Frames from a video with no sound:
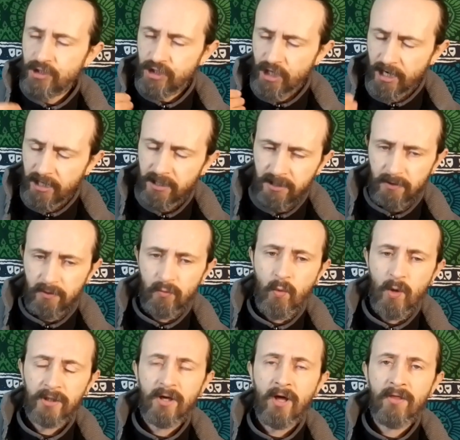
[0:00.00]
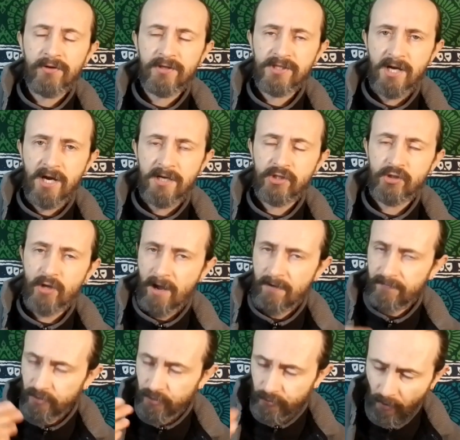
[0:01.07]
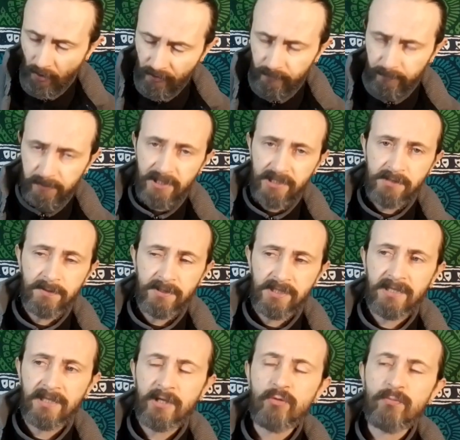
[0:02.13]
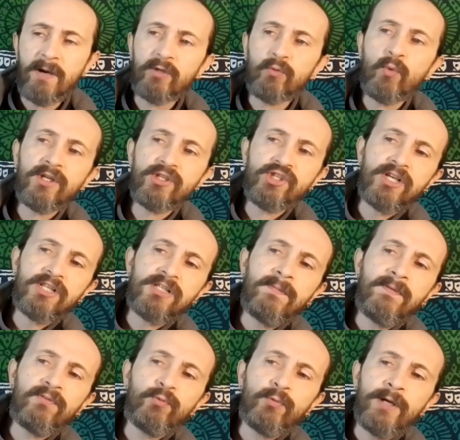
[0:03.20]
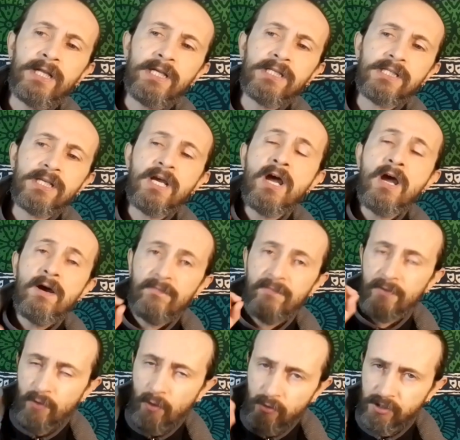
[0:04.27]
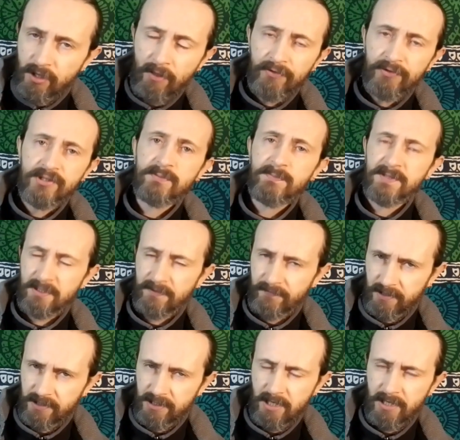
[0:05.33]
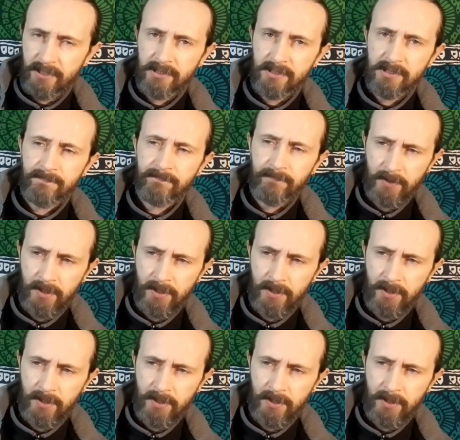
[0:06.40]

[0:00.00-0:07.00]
Check what other signs you have in your other placements, and then you might want to check some of the readings for those other specific signs.